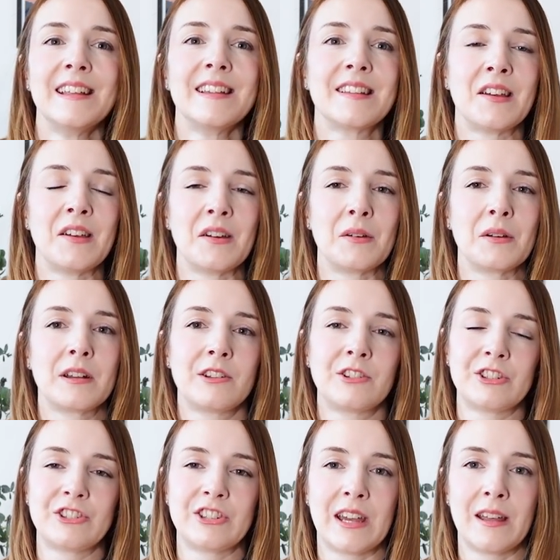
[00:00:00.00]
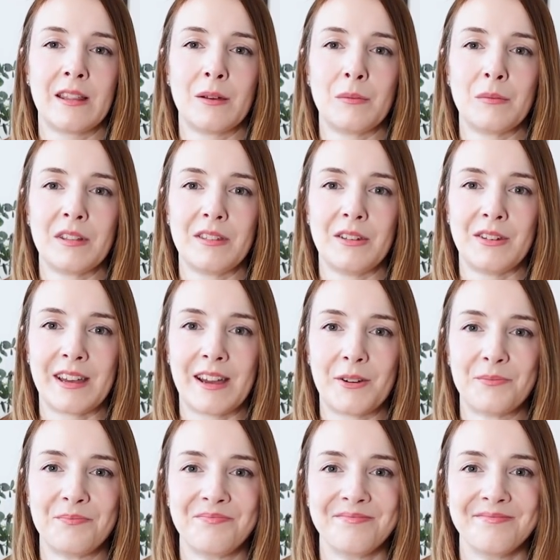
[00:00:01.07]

So I'm going to just share them with you now.